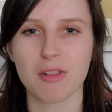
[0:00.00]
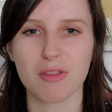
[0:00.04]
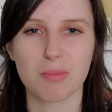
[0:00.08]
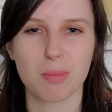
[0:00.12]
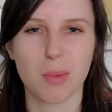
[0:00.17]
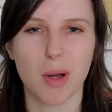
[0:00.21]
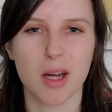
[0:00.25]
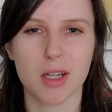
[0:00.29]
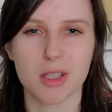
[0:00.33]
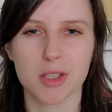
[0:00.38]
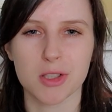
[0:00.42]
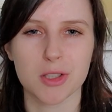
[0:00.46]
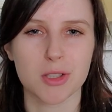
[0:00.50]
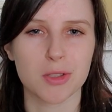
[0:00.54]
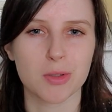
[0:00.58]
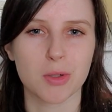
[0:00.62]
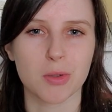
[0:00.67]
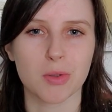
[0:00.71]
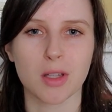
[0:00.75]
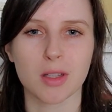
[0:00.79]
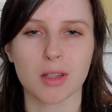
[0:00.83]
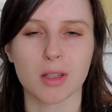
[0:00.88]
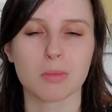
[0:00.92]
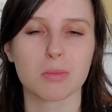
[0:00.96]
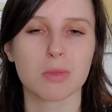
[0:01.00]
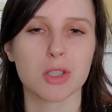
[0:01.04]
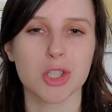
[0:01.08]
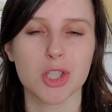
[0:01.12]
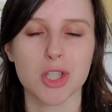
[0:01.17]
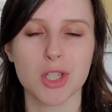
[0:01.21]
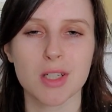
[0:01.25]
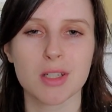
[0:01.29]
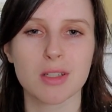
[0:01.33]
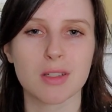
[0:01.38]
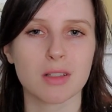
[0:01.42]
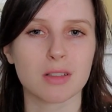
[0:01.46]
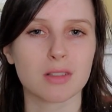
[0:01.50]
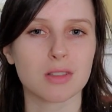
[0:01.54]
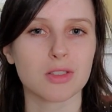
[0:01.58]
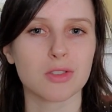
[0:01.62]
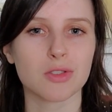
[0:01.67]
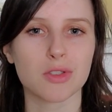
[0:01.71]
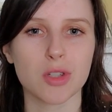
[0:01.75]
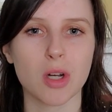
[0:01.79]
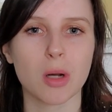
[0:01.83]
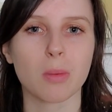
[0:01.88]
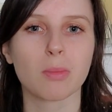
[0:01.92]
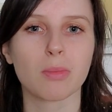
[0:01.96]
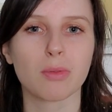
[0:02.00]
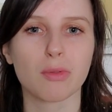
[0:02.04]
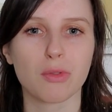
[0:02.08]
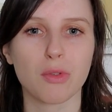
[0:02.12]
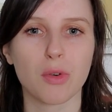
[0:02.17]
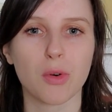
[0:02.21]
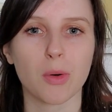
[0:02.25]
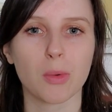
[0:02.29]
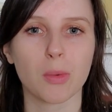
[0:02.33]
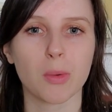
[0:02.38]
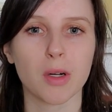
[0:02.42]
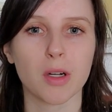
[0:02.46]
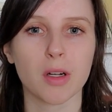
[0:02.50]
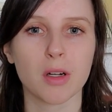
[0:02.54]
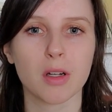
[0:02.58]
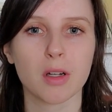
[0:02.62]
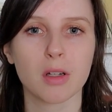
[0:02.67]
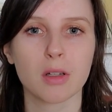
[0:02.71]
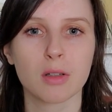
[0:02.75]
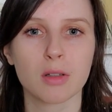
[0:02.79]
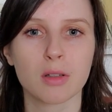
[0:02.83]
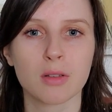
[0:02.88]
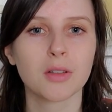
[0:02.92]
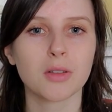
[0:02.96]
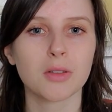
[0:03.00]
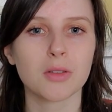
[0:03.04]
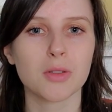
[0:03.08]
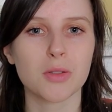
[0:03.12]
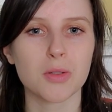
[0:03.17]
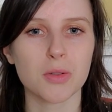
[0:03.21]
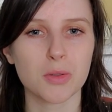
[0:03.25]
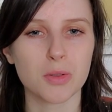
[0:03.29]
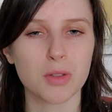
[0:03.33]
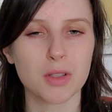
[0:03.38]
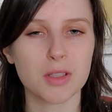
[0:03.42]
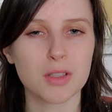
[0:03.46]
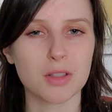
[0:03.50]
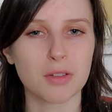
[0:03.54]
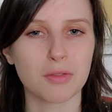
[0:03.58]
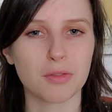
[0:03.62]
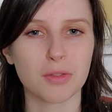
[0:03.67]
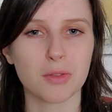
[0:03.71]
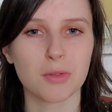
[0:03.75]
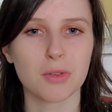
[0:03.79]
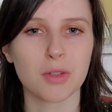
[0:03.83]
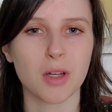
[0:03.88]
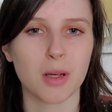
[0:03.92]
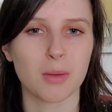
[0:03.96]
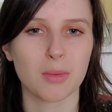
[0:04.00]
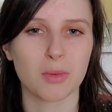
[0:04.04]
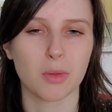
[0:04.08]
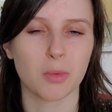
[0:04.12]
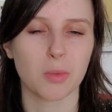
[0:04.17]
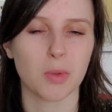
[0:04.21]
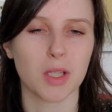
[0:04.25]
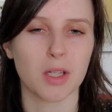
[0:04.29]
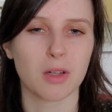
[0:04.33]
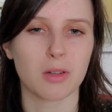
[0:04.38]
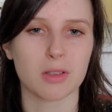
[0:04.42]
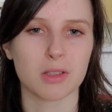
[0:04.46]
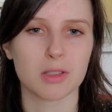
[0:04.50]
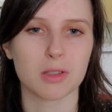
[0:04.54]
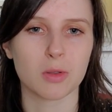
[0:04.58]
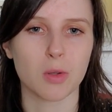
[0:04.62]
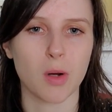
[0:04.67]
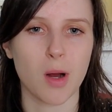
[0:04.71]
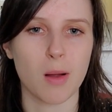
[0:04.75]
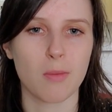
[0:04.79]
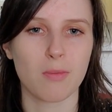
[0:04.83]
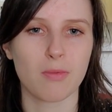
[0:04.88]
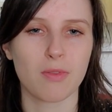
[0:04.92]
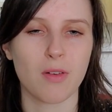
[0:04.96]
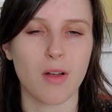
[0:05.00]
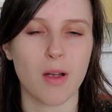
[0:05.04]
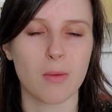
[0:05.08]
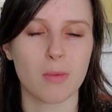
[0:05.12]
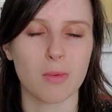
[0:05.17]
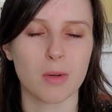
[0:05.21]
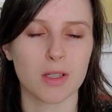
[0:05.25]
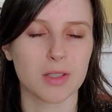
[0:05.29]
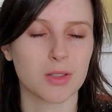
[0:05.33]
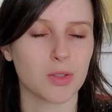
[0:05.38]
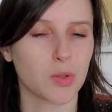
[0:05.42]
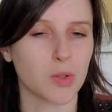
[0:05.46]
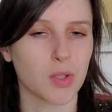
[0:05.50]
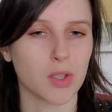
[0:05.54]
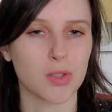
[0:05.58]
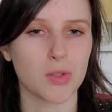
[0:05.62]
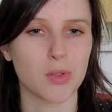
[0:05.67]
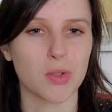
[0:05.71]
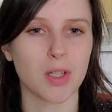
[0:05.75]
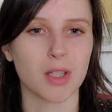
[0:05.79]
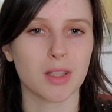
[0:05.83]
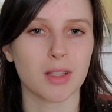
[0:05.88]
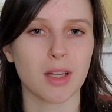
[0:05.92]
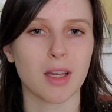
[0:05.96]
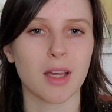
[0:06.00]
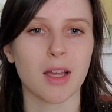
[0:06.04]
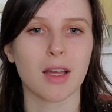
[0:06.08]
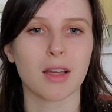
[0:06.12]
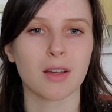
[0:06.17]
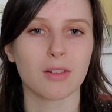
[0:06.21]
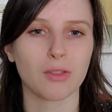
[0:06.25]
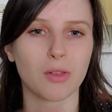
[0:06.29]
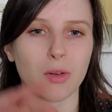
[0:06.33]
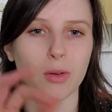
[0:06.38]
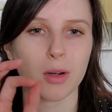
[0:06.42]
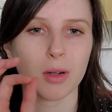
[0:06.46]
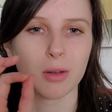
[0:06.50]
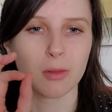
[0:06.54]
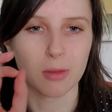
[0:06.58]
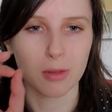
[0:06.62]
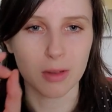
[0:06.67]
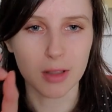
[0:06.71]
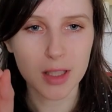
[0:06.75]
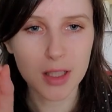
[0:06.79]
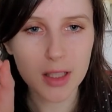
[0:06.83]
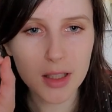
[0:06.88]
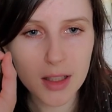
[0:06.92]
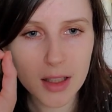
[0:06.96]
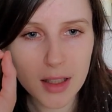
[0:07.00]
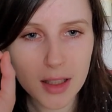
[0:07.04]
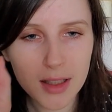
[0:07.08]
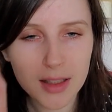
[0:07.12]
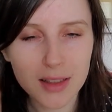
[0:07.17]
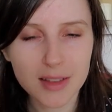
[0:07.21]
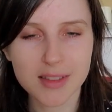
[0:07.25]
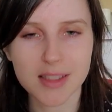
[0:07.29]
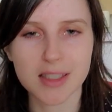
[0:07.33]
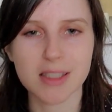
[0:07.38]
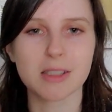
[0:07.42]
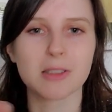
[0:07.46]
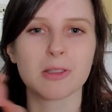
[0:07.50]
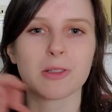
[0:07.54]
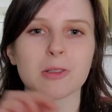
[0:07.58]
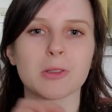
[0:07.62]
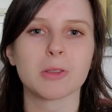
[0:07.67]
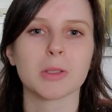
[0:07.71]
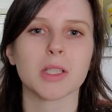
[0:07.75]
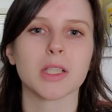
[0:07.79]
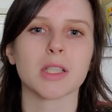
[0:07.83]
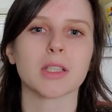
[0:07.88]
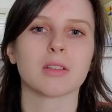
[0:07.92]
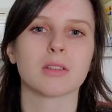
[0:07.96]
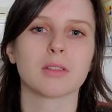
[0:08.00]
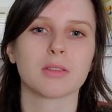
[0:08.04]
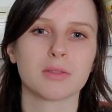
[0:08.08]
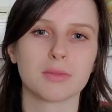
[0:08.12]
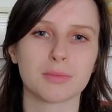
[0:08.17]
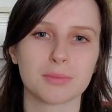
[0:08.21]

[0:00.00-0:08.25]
of pressure so that the machine doesn't jump forward. Do this a few times a week on scrap fabric so that you get the hang of going really slowly.